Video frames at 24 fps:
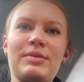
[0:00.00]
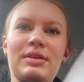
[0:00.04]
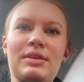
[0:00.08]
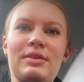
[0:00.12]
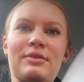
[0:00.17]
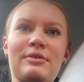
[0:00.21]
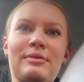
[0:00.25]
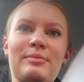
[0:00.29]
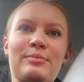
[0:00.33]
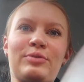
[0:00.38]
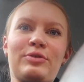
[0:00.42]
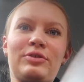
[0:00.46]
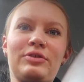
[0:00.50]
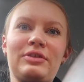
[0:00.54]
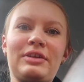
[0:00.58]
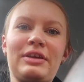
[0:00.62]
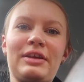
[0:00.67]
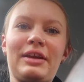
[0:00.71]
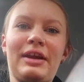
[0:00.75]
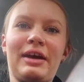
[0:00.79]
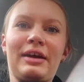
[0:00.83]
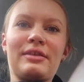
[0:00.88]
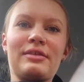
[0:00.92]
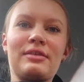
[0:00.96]
and someone pulled
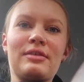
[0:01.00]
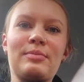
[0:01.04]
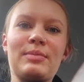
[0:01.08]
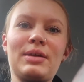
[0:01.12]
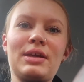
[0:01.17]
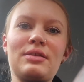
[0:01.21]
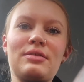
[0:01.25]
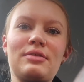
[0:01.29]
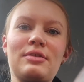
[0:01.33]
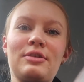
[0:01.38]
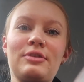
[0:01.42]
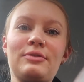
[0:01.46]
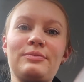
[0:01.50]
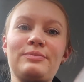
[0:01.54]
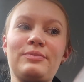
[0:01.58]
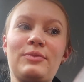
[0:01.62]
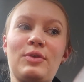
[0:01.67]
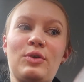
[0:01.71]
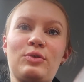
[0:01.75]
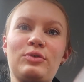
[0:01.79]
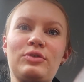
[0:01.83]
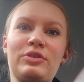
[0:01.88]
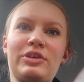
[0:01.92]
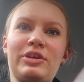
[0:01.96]
in next to me, so
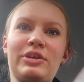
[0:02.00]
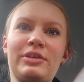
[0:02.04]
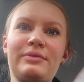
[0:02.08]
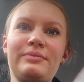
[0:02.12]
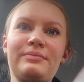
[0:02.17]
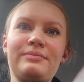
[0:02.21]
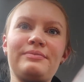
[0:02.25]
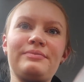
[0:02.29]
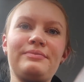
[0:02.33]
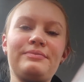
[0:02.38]
hold on